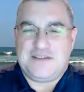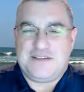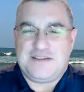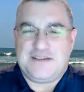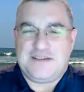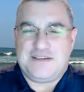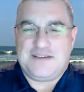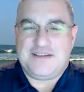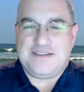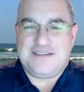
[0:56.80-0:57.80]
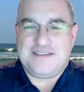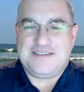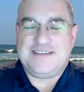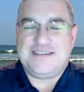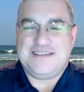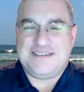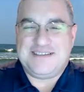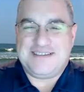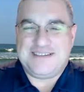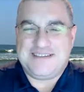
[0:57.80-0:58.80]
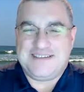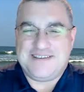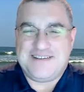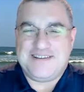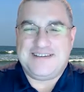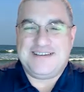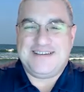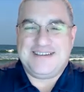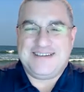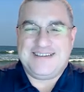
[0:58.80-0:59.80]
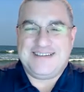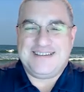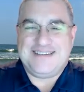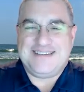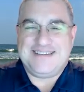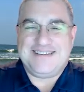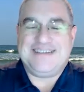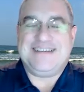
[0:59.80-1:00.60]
(silent)